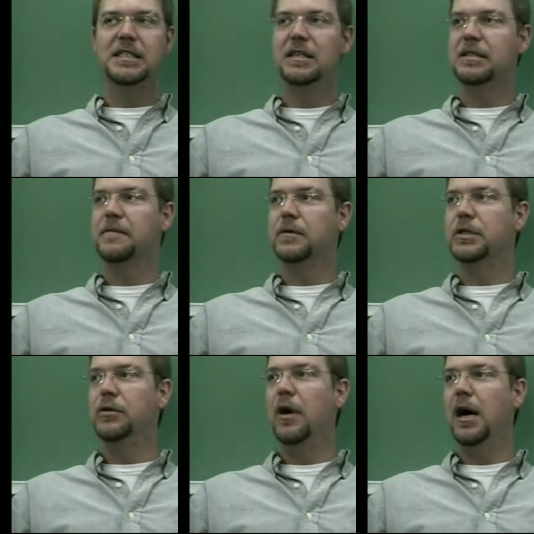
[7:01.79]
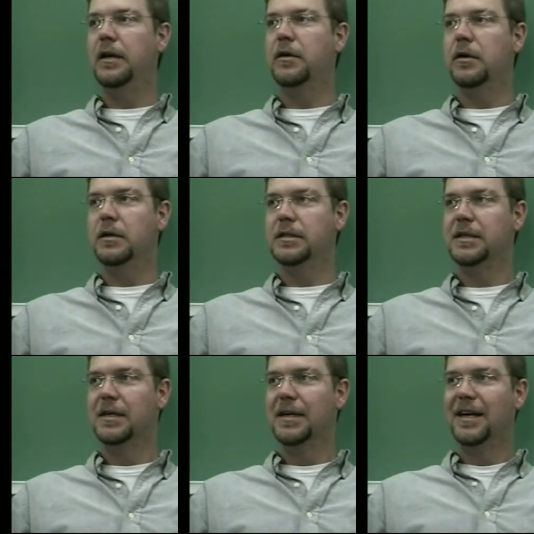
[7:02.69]
cents for two hot dogs.
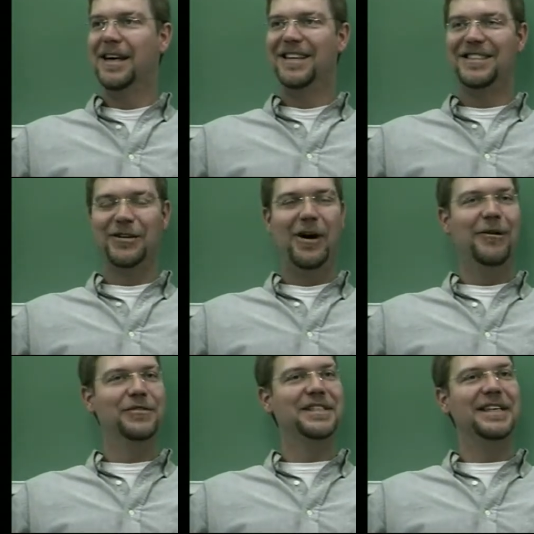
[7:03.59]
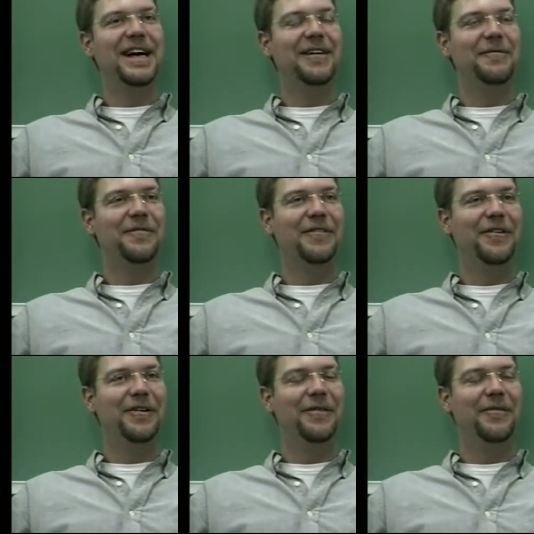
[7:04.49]
So I would sit out in front
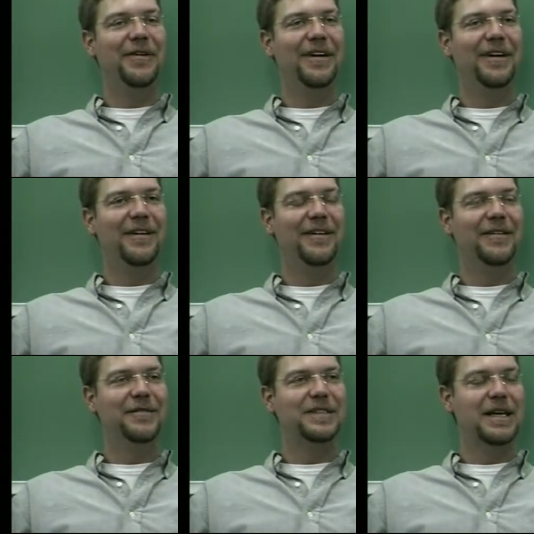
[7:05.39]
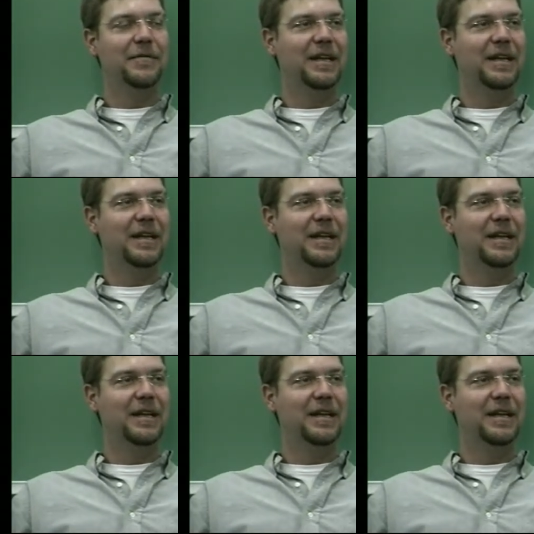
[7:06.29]
of seven